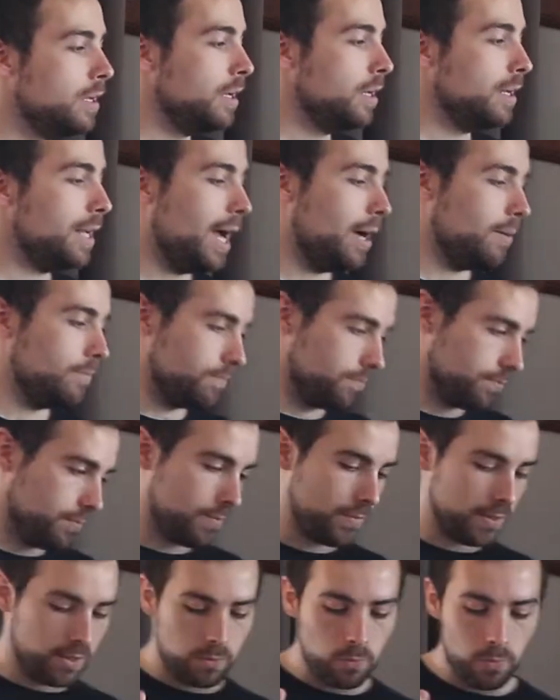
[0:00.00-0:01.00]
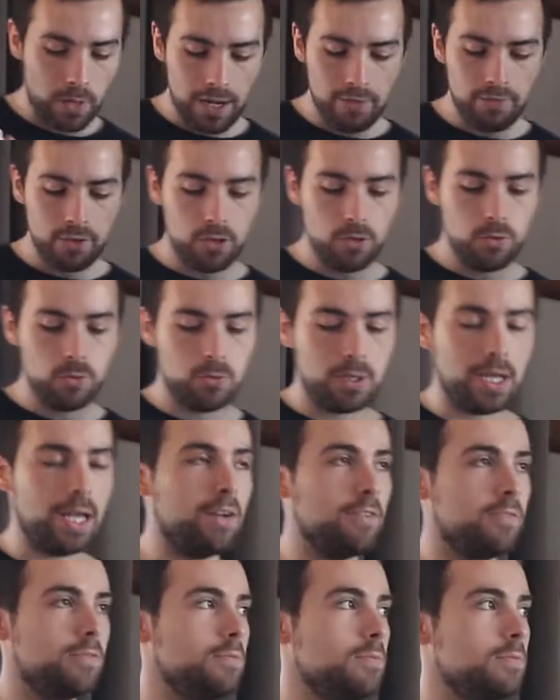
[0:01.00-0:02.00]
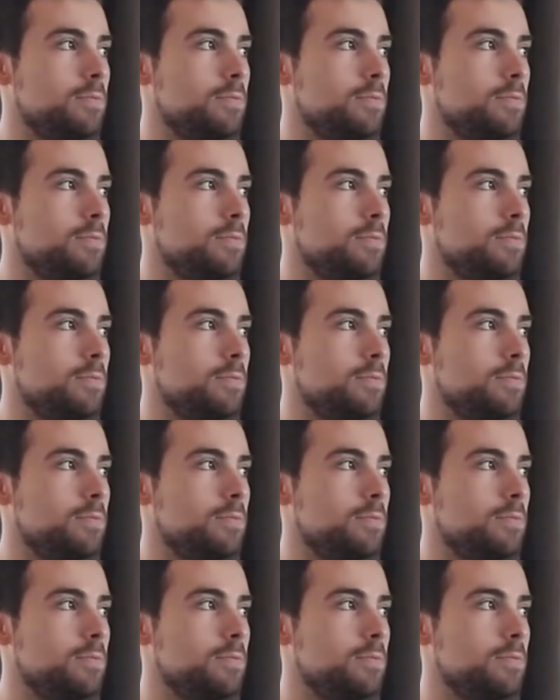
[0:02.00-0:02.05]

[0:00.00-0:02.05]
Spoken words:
Now, whenever you kind of